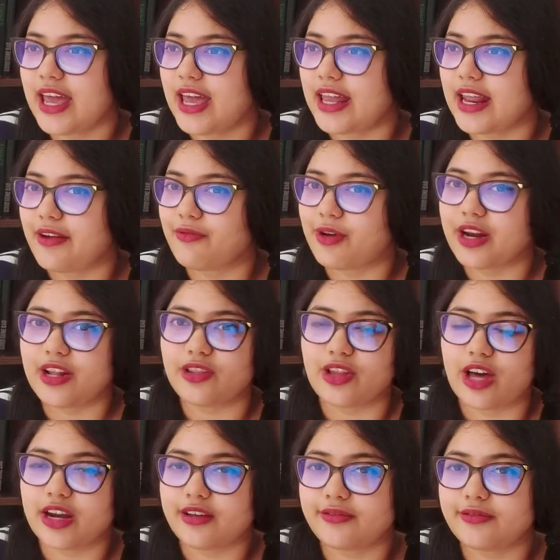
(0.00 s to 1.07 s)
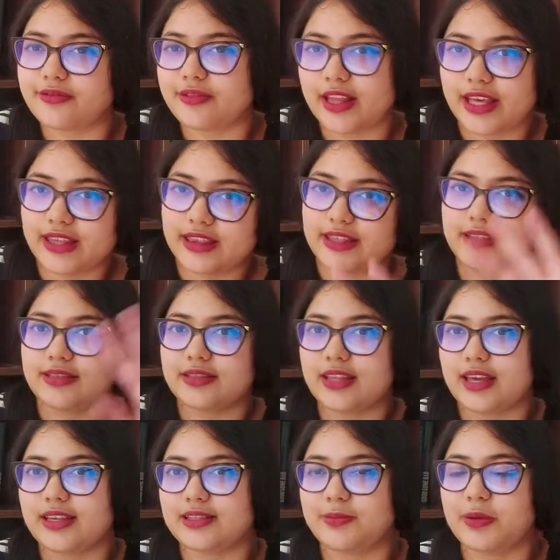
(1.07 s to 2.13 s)
and I've read a lot of like these
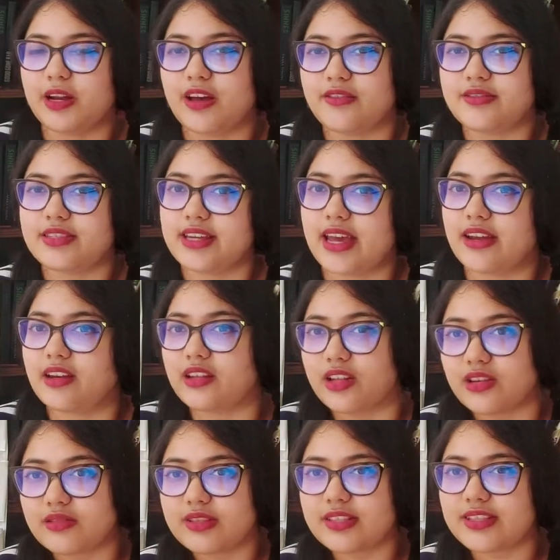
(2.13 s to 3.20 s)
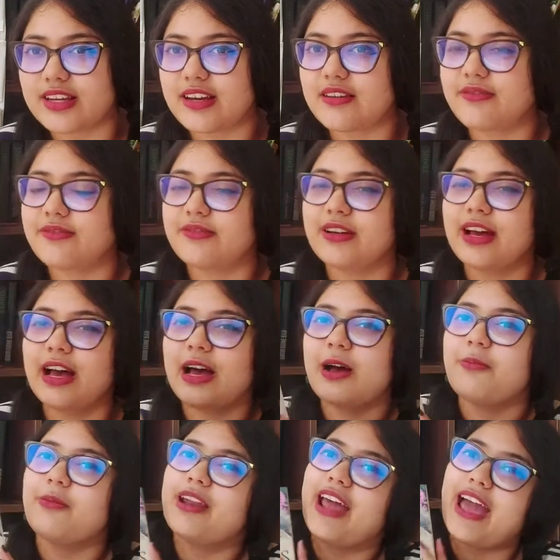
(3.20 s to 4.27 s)
like spin-off standalone stuff
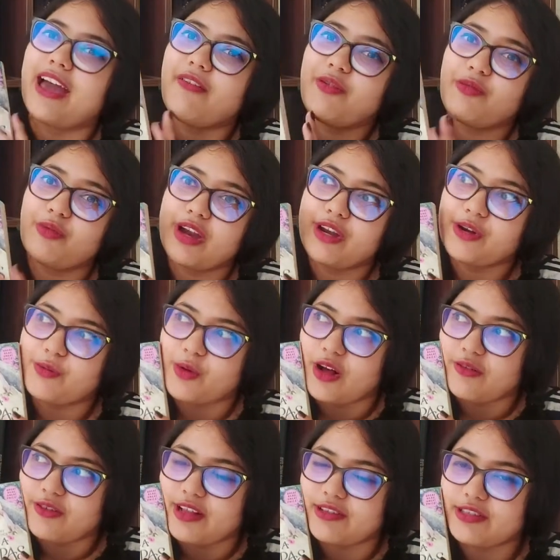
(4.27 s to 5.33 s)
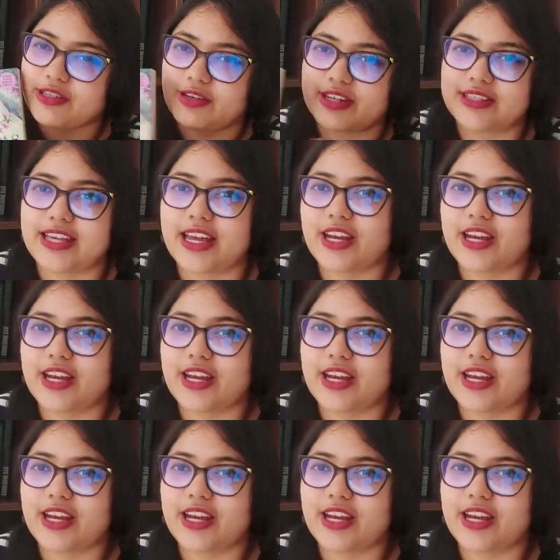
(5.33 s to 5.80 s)
but I haven't read her Wallflower series.